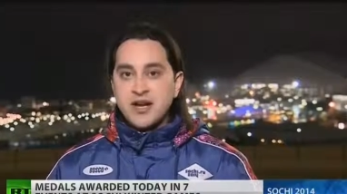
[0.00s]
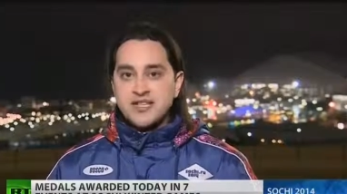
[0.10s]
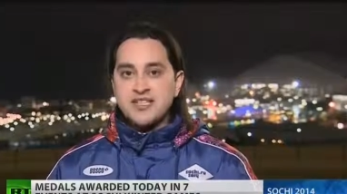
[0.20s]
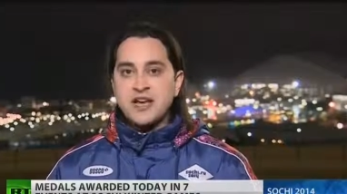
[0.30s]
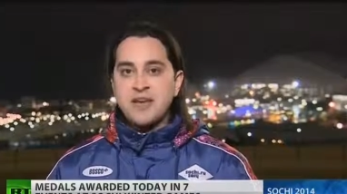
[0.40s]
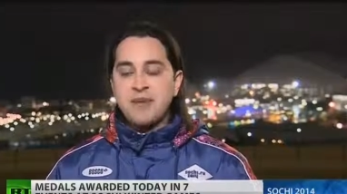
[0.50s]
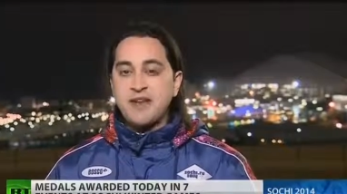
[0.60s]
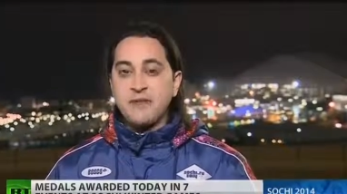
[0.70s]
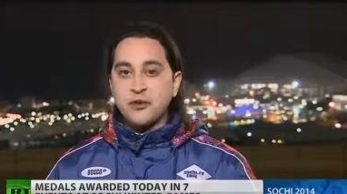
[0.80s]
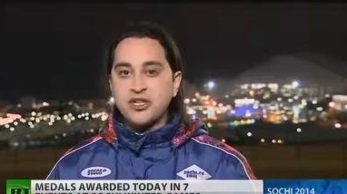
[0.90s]
But uh,
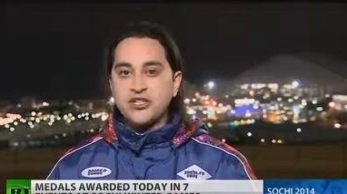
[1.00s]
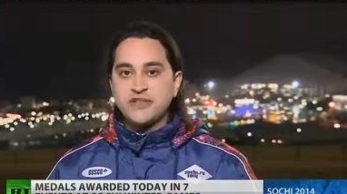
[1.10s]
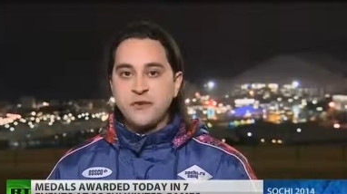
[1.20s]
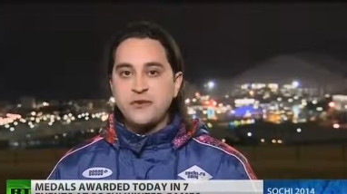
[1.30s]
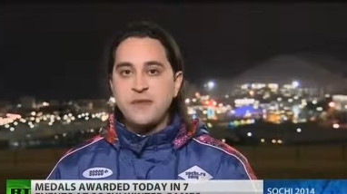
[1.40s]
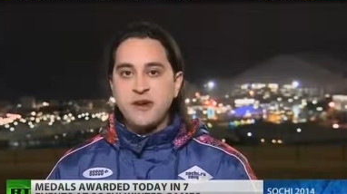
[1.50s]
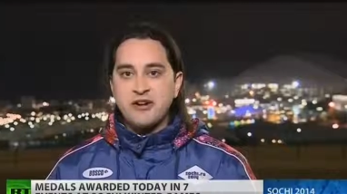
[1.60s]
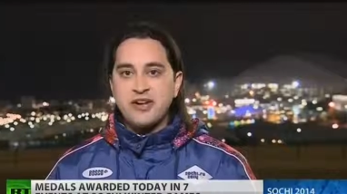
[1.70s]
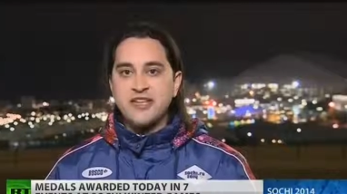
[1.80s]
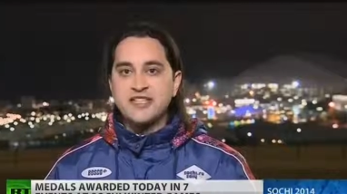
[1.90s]
better fortunes for the
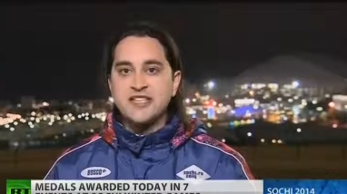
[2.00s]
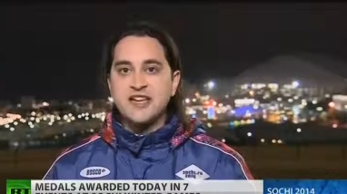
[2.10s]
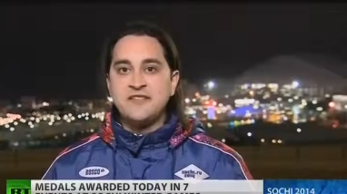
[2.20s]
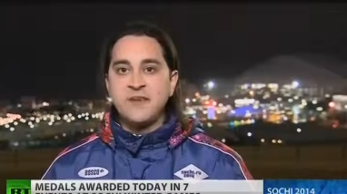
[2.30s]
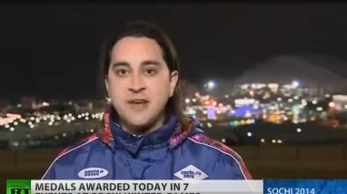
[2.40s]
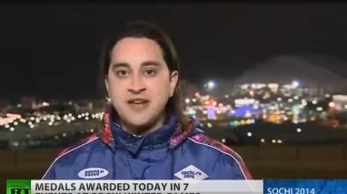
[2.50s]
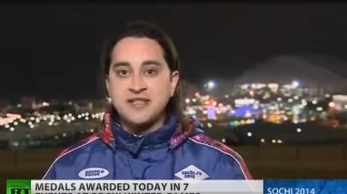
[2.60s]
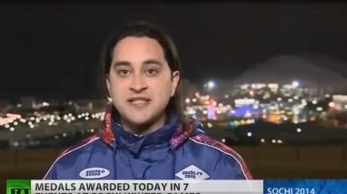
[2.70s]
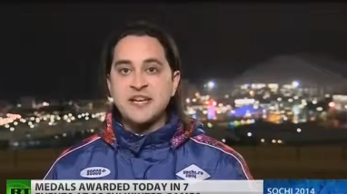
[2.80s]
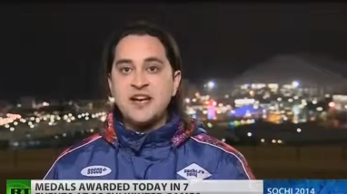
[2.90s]
Americans in the
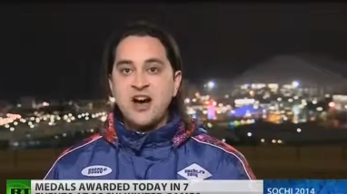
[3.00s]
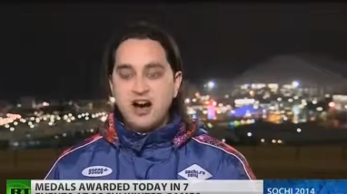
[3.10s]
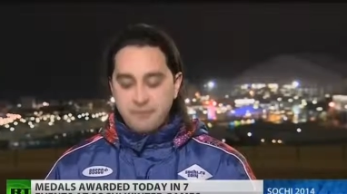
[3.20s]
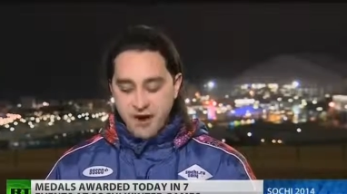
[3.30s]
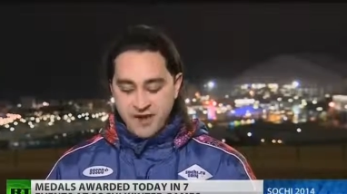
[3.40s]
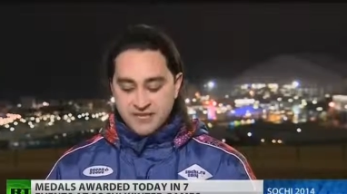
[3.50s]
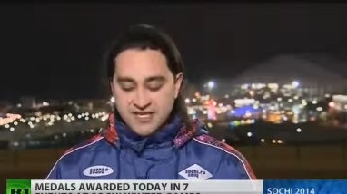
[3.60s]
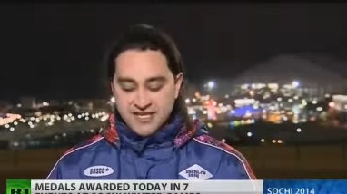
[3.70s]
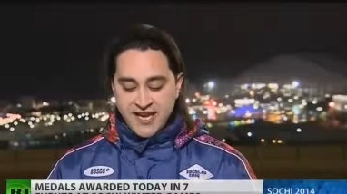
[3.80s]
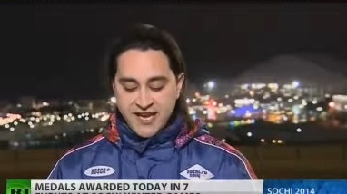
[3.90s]
men's halfpipe
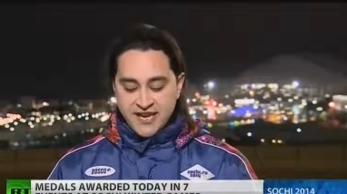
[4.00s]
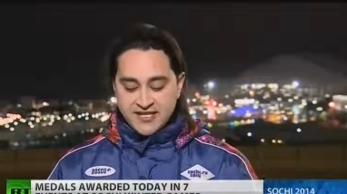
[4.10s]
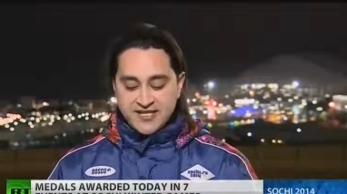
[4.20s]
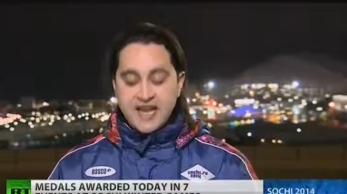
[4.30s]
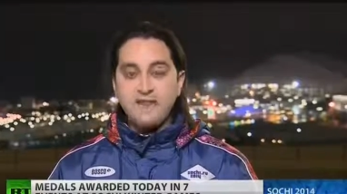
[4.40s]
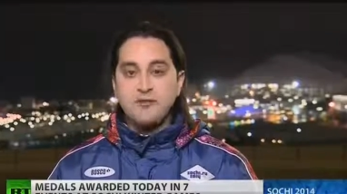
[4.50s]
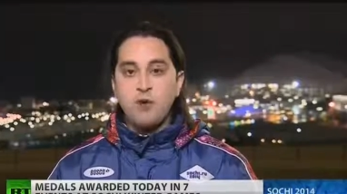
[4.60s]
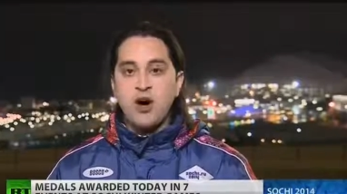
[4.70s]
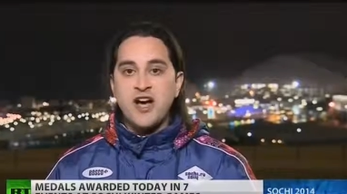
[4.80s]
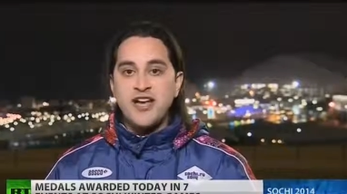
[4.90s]
ski as David
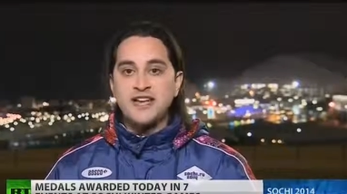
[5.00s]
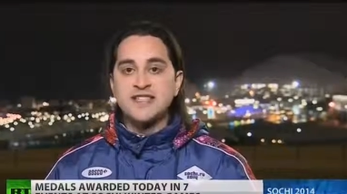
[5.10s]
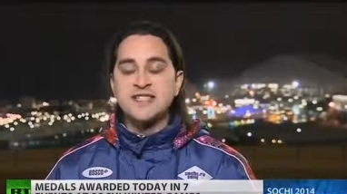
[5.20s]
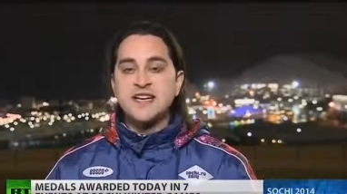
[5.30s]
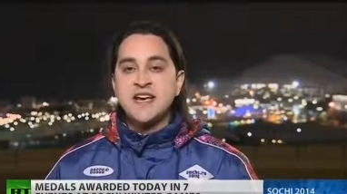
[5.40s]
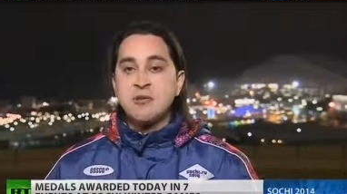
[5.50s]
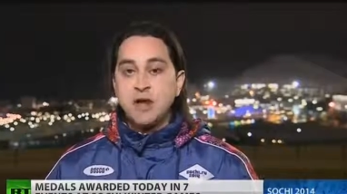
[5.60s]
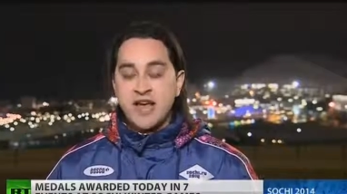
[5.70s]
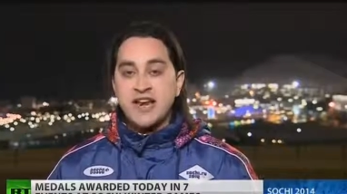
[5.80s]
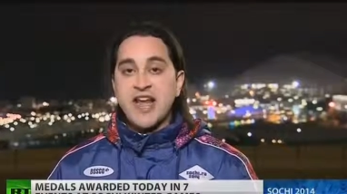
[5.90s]
Wise.
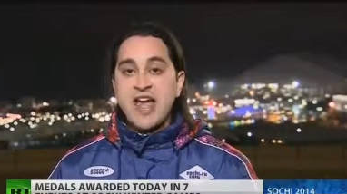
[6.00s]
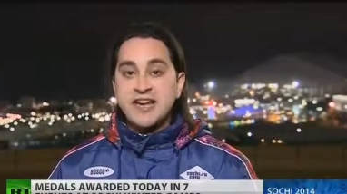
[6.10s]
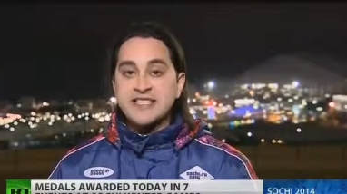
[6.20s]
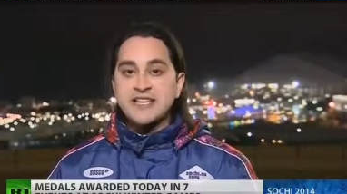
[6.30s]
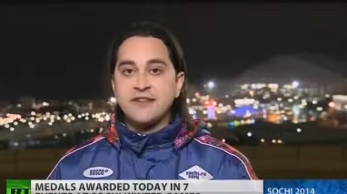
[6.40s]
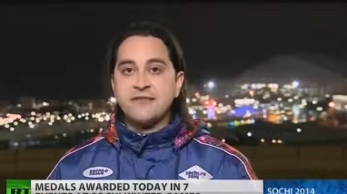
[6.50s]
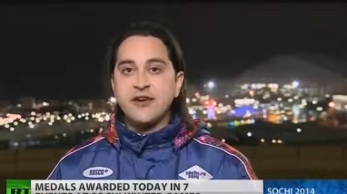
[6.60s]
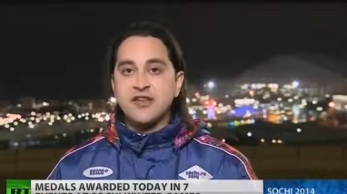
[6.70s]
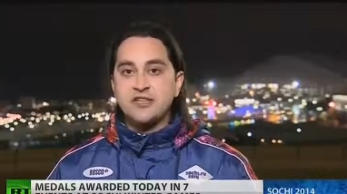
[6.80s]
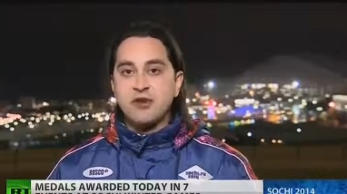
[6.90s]
Well, he had an excellent
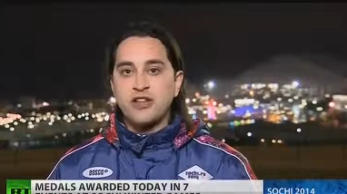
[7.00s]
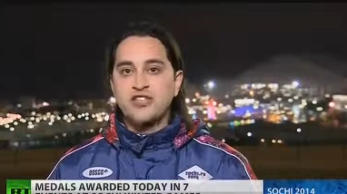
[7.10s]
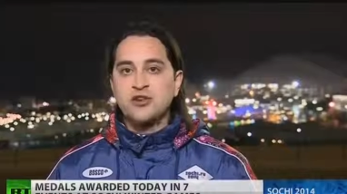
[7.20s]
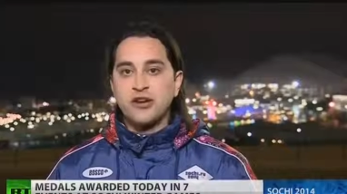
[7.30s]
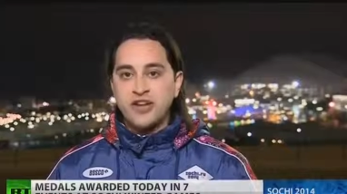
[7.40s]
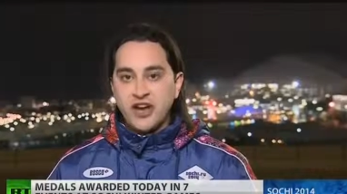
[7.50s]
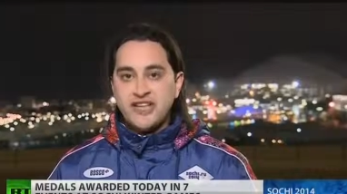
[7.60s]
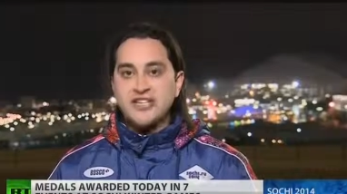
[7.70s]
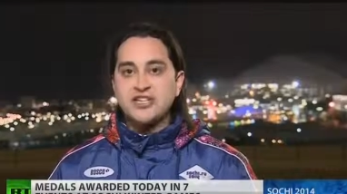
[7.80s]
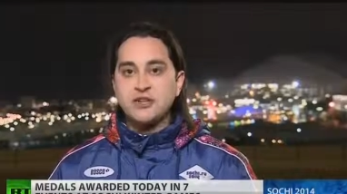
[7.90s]
first run, scoring
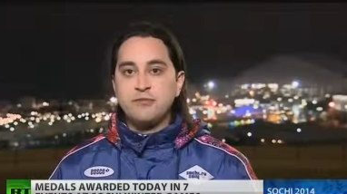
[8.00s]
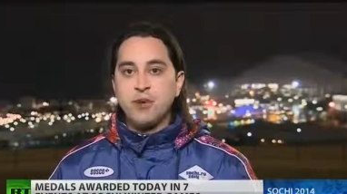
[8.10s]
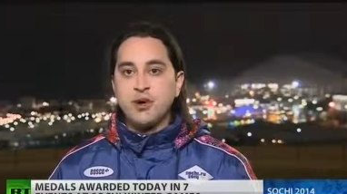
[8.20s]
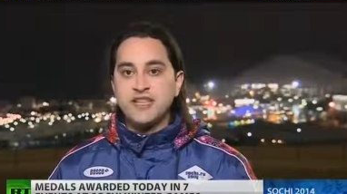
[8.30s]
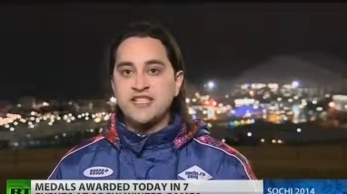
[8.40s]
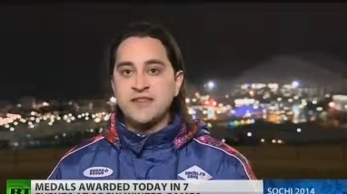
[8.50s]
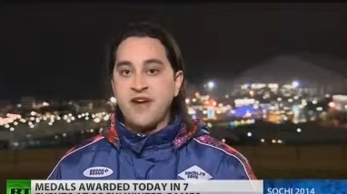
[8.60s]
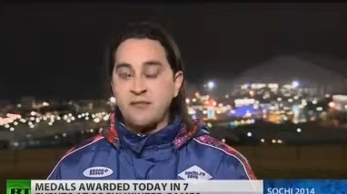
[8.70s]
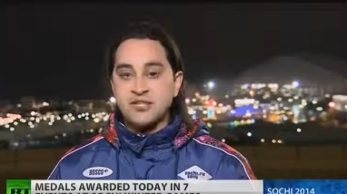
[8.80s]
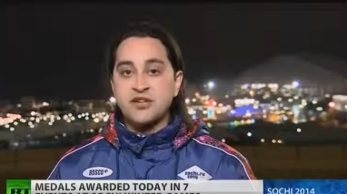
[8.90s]
92 points, and
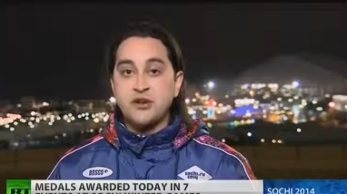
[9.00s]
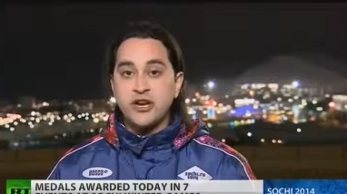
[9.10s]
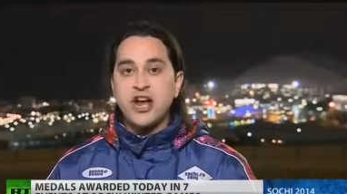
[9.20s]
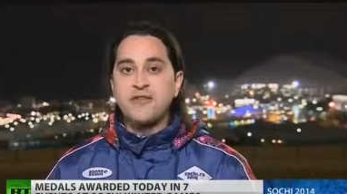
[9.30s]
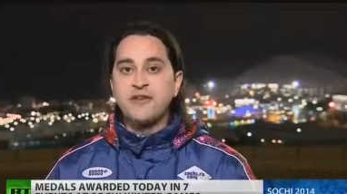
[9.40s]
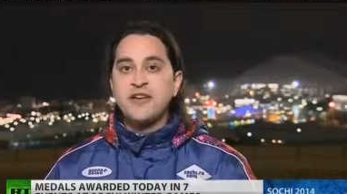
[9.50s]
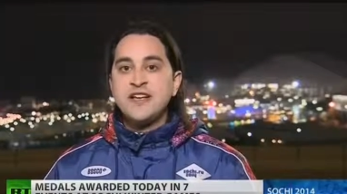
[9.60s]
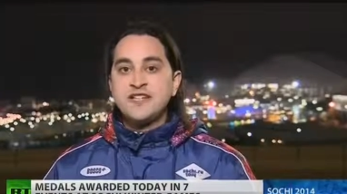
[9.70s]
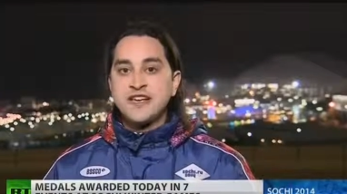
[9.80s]
that was good enough